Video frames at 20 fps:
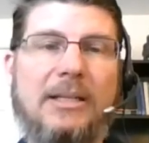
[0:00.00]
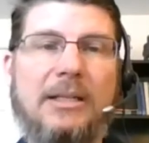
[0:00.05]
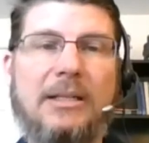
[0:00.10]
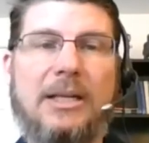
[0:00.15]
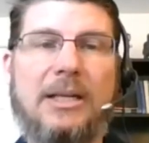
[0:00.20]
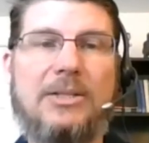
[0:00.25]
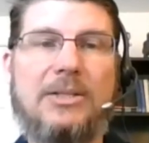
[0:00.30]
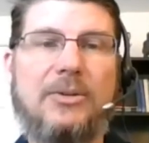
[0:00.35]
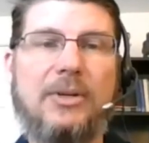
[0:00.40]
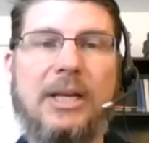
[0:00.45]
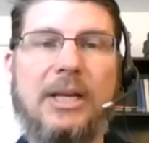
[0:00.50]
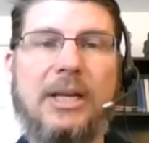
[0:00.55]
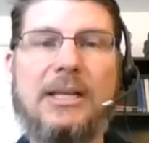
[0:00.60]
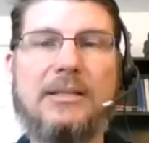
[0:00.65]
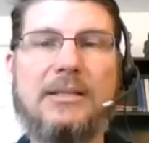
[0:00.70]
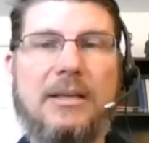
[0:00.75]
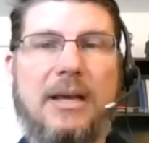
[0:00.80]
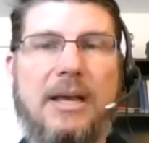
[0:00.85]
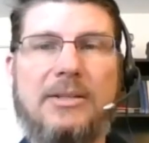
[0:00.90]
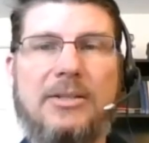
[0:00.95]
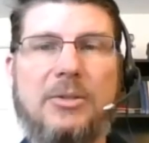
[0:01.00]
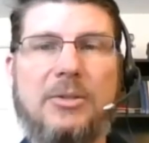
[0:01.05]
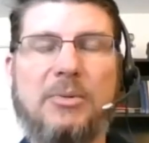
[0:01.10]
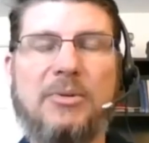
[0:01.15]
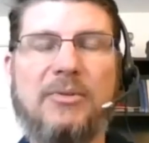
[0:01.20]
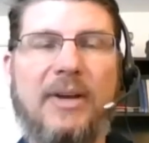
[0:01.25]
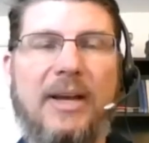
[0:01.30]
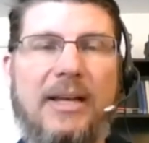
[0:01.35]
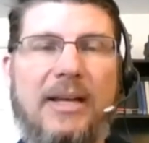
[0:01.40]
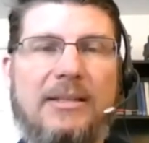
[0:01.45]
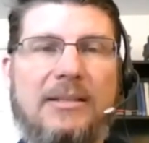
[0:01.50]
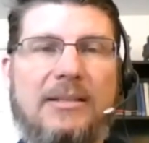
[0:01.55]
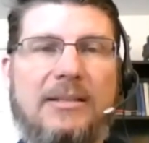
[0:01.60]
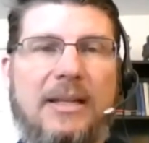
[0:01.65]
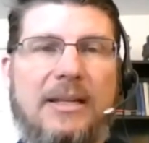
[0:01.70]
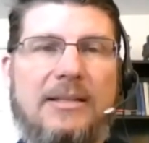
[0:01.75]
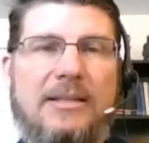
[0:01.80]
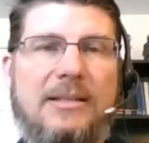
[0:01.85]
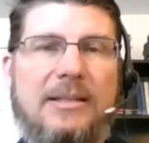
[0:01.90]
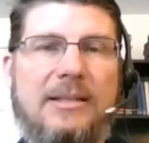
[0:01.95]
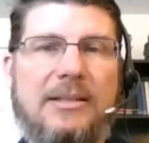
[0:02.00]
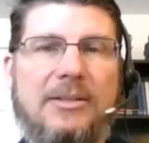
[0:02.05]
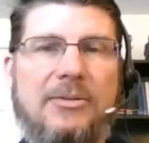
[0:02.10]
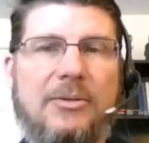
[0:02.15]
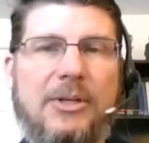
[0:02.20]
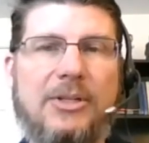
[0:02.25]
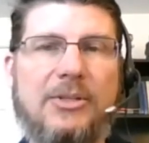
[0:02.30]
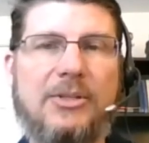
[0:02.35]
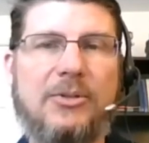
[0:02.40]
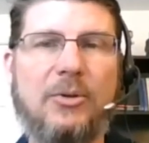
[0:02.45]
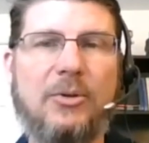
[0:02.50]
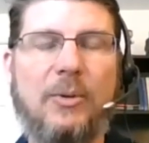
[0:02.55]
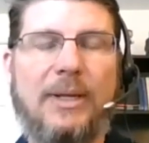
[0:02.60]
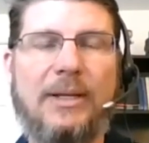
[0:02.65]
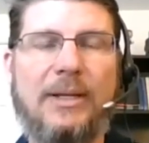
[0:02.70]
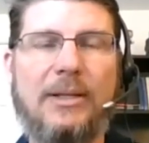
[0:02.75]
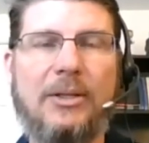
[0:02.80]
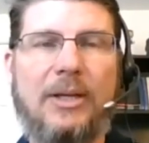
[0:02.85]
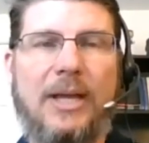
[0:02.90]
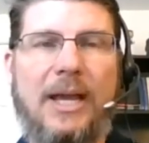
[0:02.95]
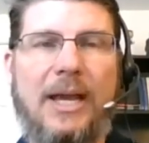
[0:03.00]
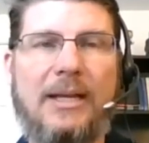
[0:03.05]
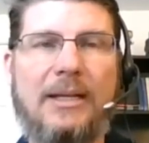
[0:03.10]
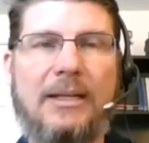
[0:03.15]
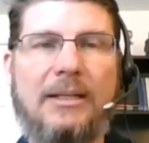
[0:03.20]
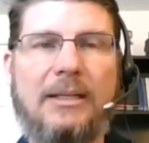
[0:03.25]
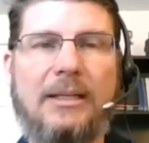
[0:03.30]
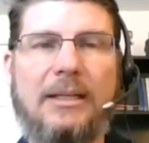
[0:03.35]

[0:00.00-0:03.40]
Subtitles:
clustering is unsupervised. That's the traditional way to look at it.